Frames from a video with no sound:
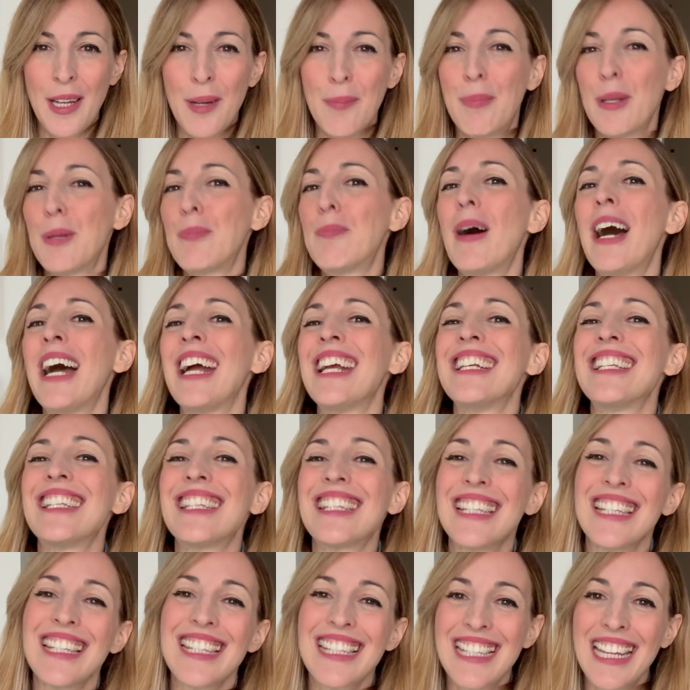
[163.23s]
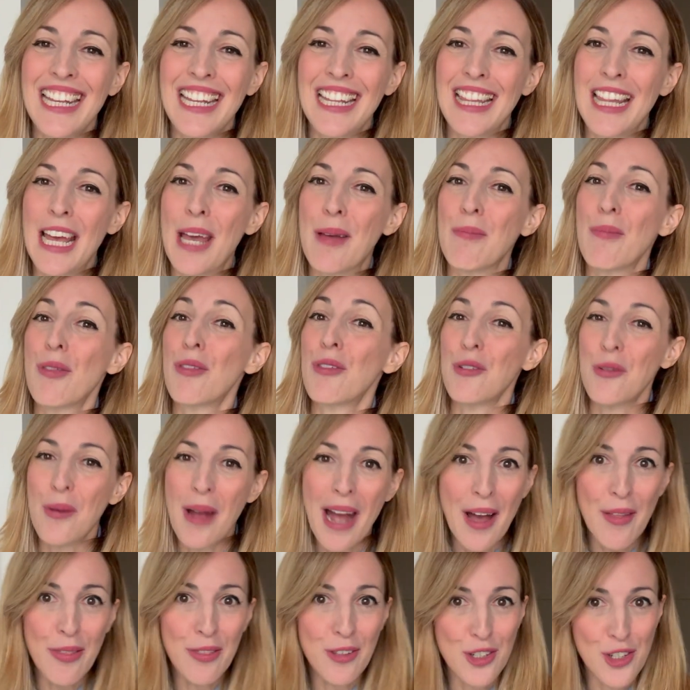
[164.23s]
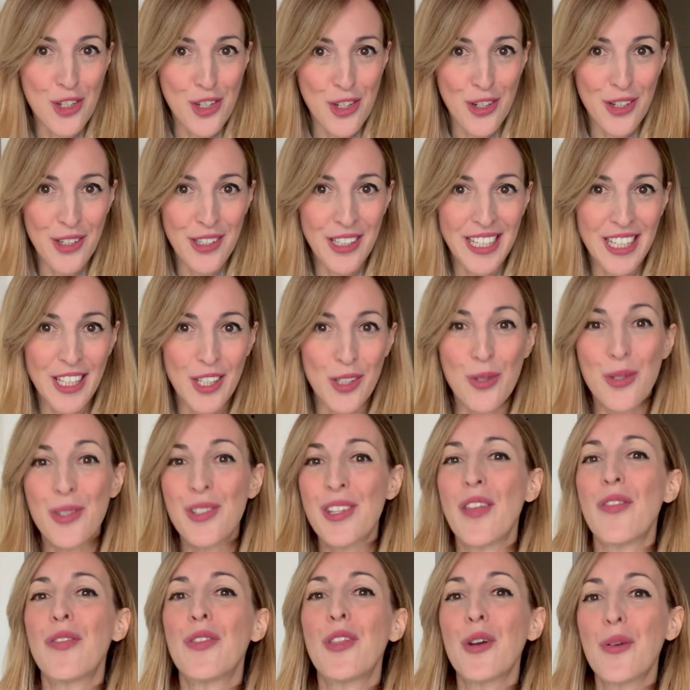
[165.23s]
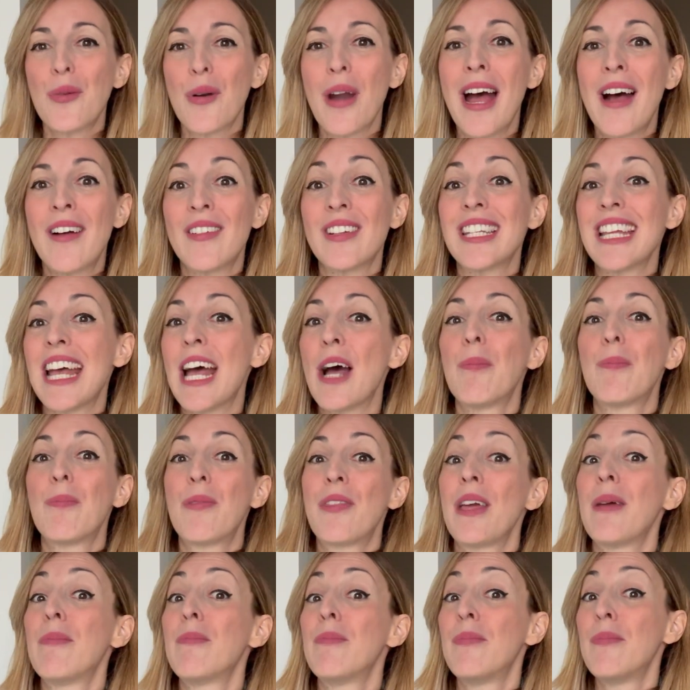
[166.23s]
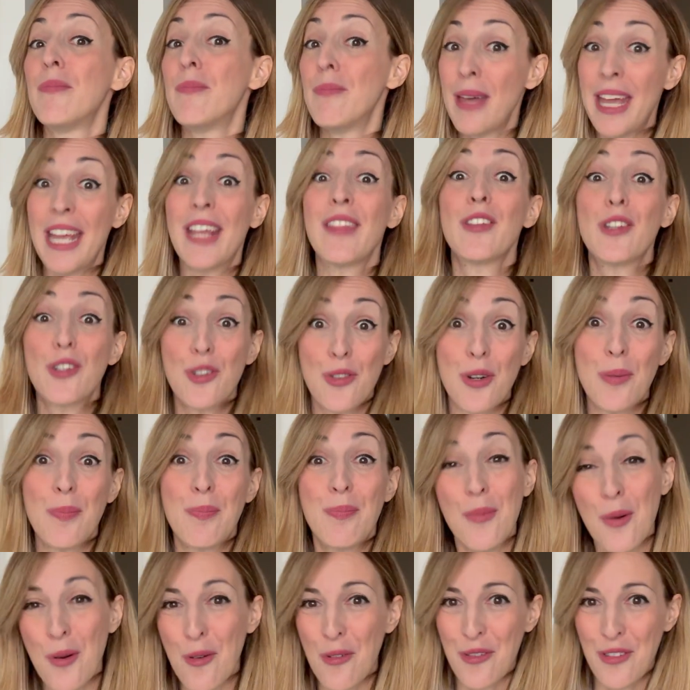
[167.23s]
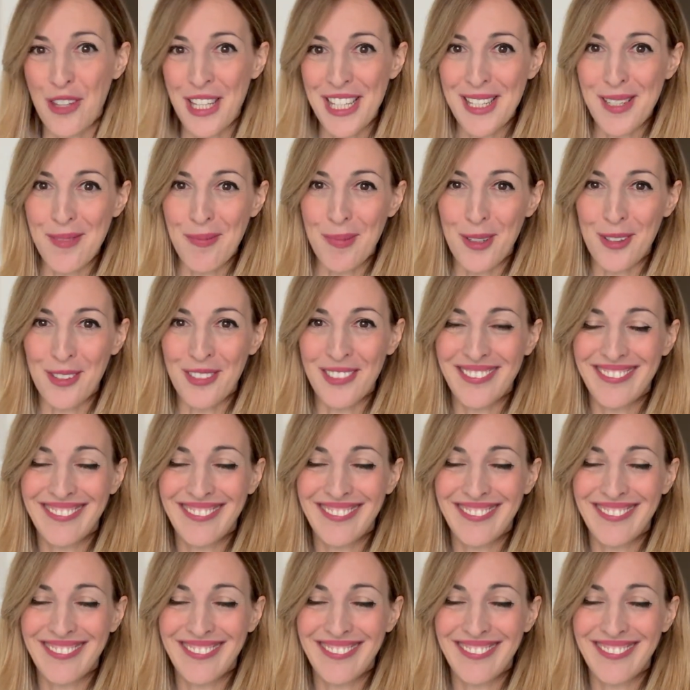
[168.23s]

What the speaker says: But by assisting them throughout the journey, you set the ground to help them make the trip more feasible.